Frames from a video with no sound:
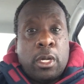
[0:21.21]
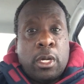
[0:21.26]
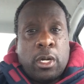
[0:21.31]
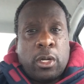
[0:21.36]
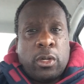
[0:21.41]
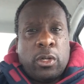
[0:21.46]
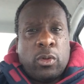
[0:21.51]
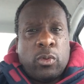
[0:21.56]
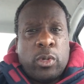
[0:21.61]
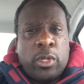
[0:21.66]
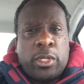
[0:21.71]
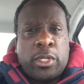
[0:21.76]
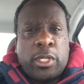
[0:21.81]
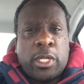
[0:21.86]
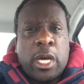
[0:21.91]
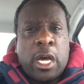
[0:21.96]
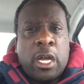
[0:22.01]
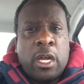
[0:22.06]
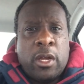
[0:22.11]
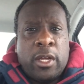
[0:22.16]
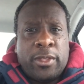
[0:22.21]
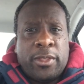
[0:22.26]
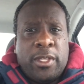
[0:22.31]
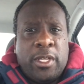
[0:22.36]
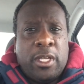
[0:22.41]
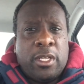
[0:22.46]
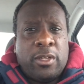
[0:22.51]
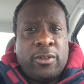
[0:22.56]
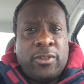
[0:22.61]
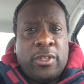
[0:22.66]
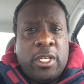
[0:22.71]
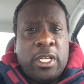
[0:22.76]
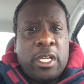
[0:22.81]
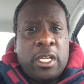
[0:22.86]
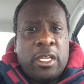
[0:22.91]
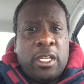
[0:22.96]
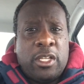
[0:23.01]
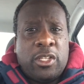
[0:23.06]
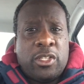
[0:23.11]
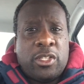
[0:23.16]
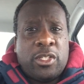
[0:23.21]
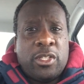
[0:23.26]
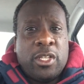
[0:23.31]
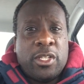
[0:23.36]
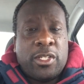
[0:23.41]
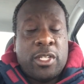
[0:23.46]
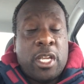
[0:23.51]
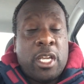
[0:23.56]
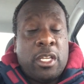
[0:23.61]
are going to retire at the end of this